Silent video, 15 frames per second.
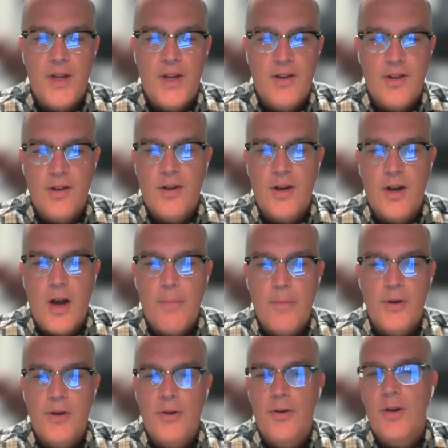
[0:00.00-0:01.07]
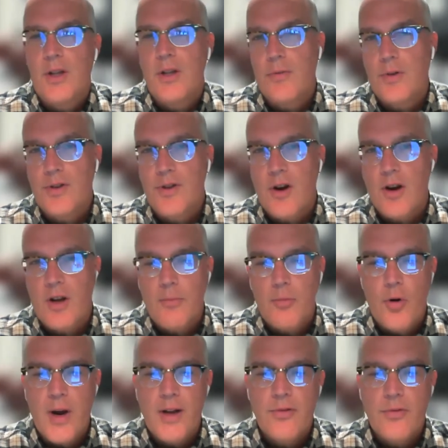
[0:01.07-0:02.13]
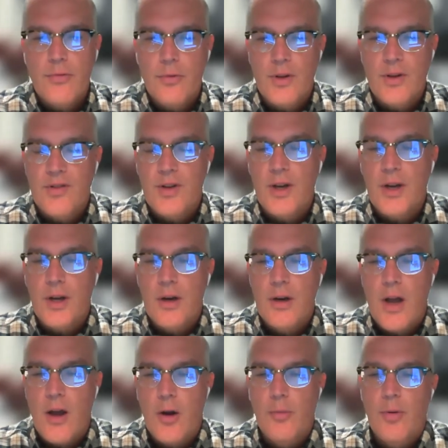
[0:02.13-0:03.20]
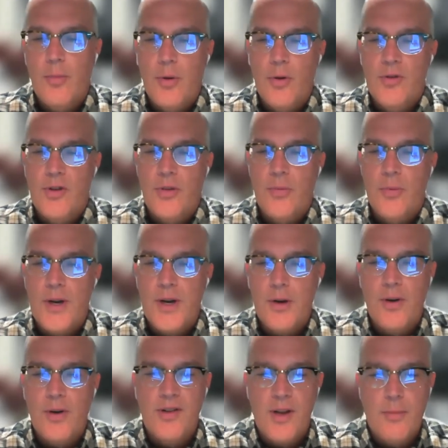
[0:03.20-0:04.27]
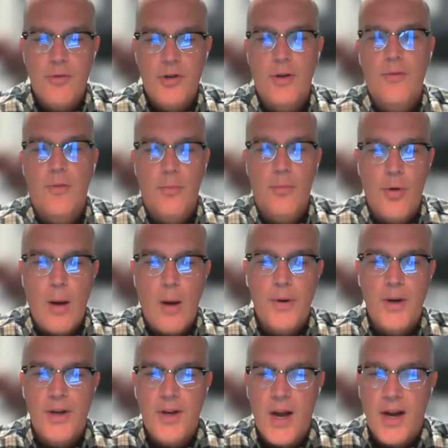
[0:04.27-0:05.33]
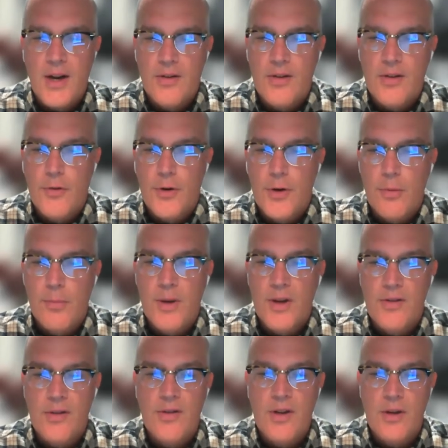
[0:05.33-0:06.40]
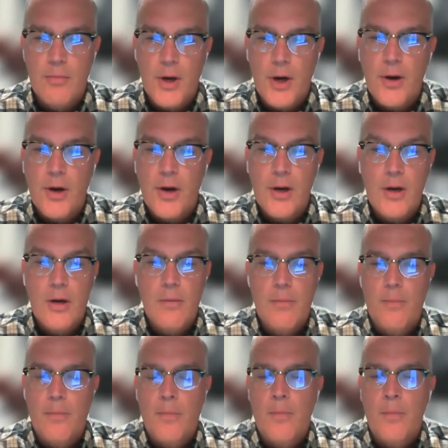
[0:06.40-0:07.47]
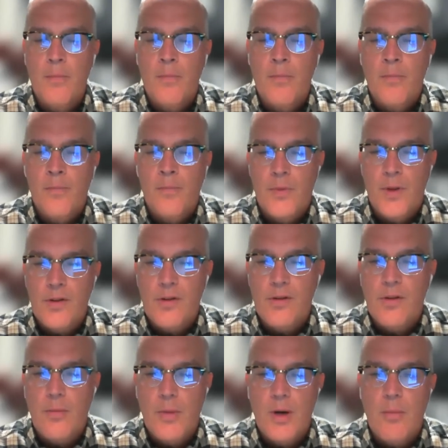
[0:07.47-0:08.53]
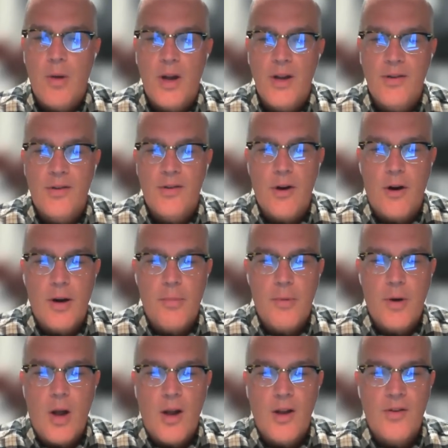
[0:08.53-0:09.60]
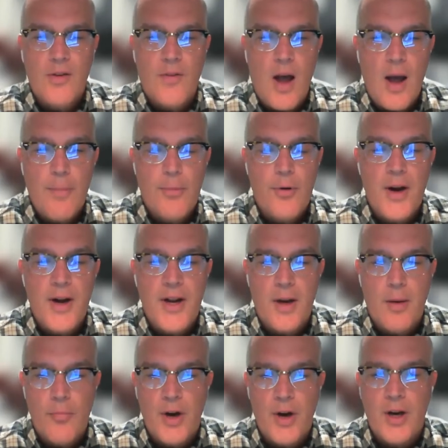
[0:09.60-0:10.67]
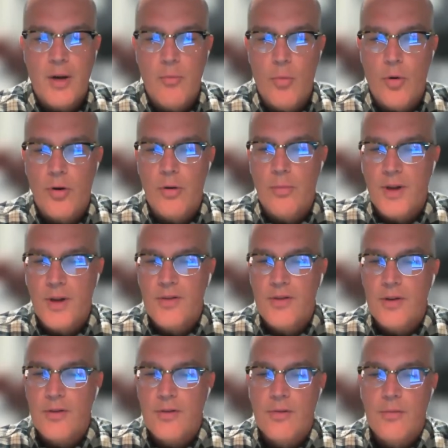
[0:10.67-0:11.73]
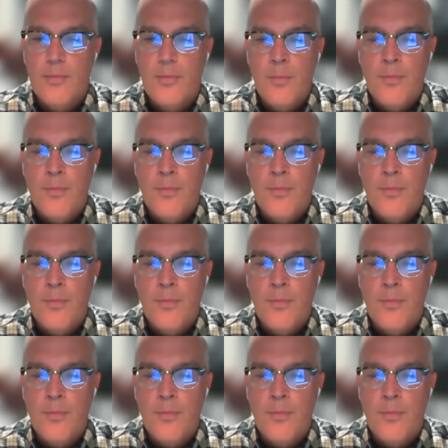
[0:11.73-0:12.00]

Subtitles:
the existing opportunities for startup grants through the city, I would propose a 3-year exemption from property taxes for new business in Barrie. This is to minimize the startup costs of operating a brick and mortar business.